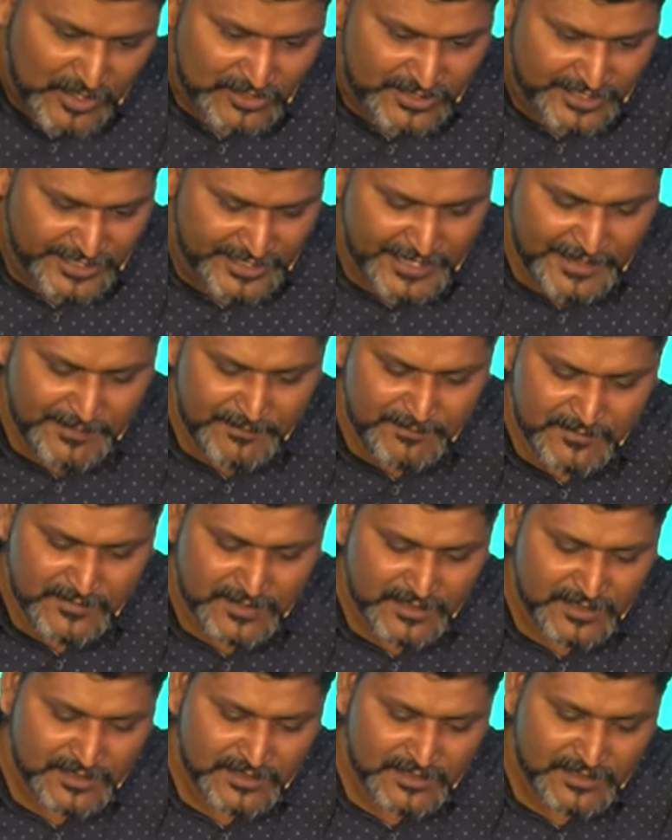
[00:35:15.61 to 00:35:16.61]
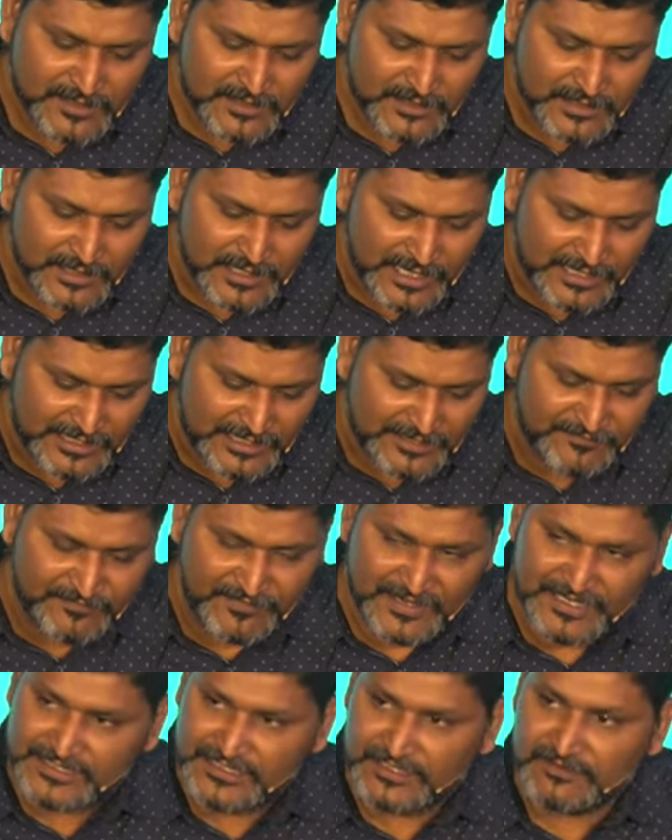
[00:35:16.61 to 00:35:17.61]
about Him and
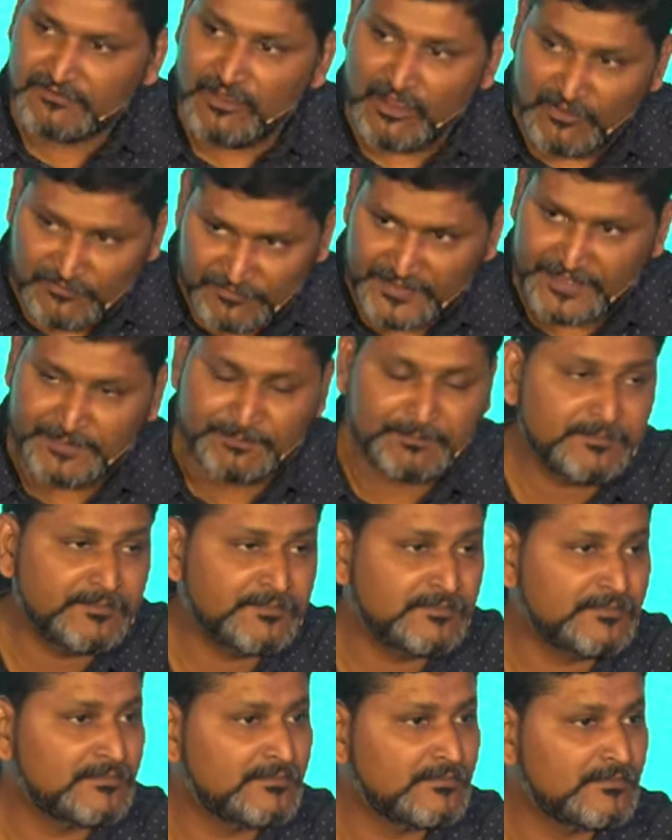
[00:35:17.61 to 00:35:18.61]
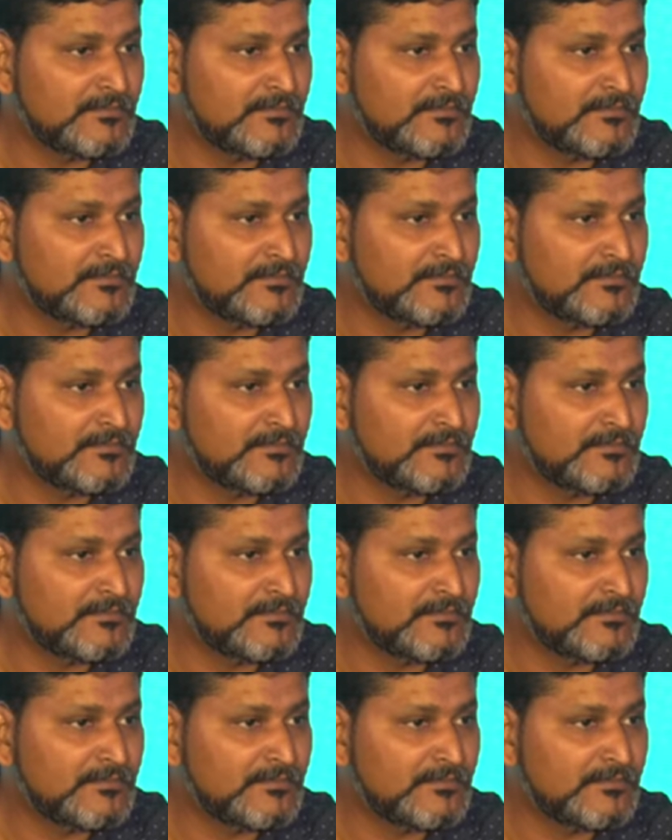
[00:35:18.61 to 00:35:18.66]
reflective of Him.